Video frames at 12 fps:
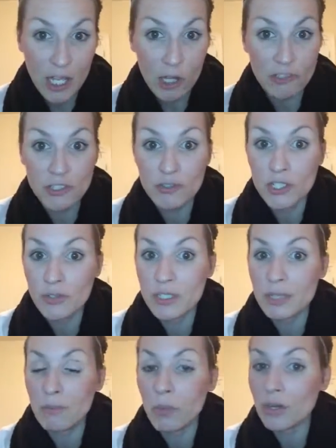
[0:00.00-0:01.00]
I also do
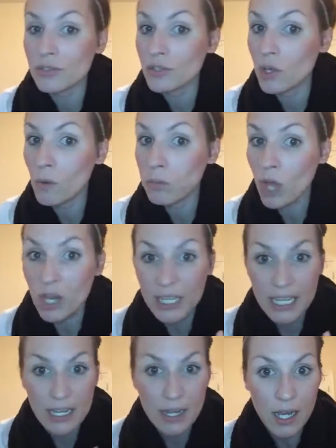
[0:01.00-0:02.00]
some personal
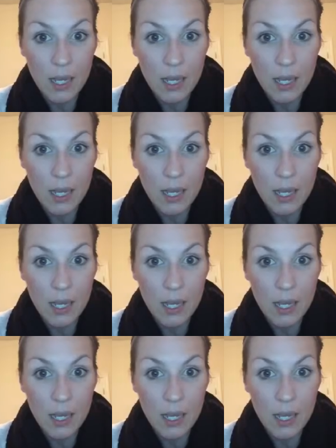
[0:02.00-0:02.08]
blogging.